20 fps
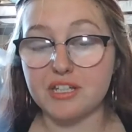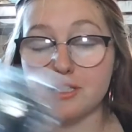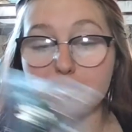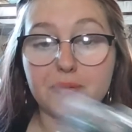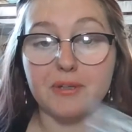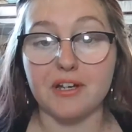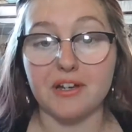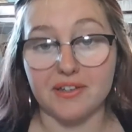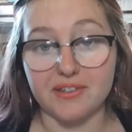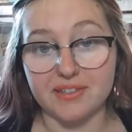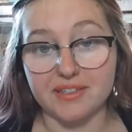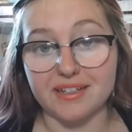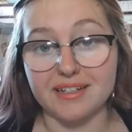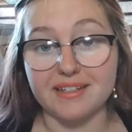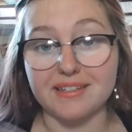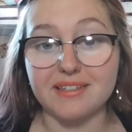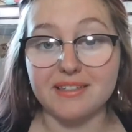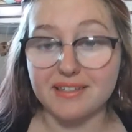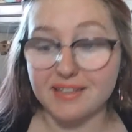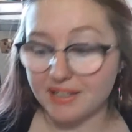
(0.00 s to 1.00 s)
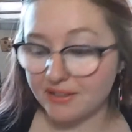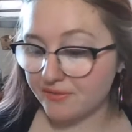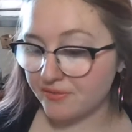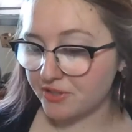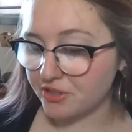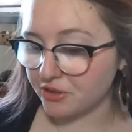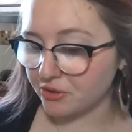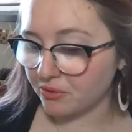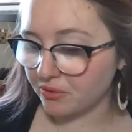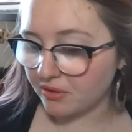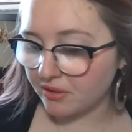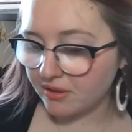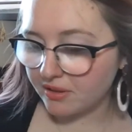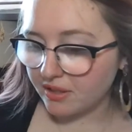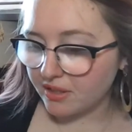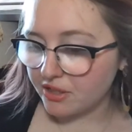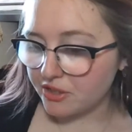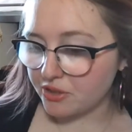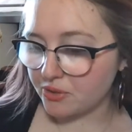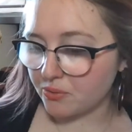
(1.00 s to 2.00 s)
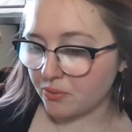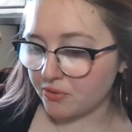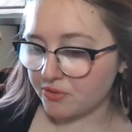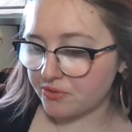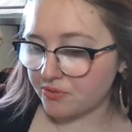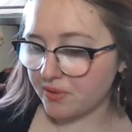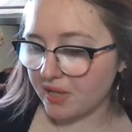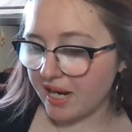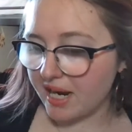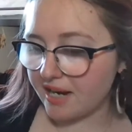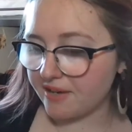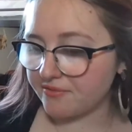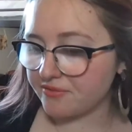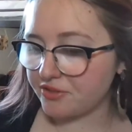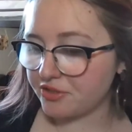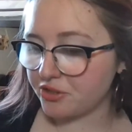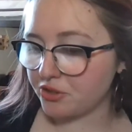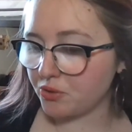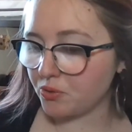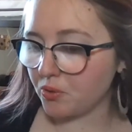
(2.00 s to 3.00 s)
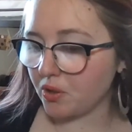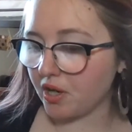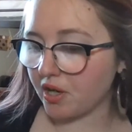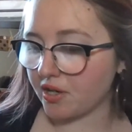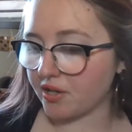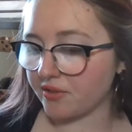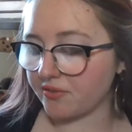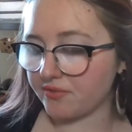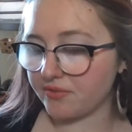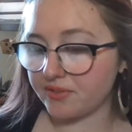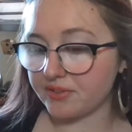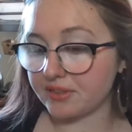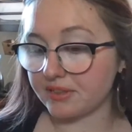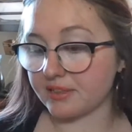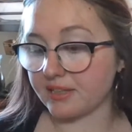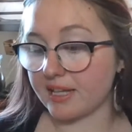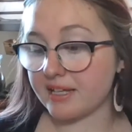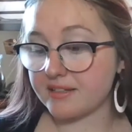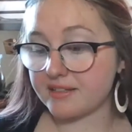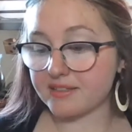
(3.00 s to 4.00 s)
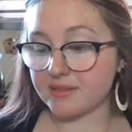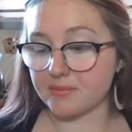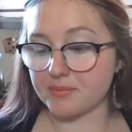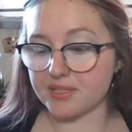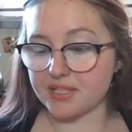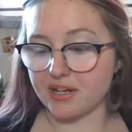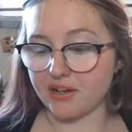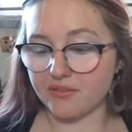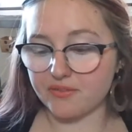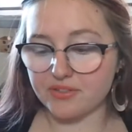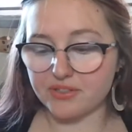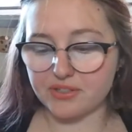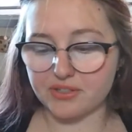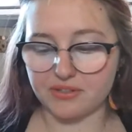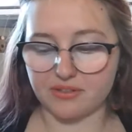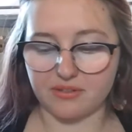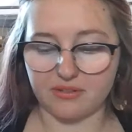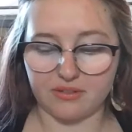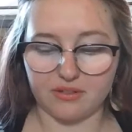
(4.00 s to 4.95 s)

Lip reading: because it is a set of 2. You also have 2 of the lights themselves,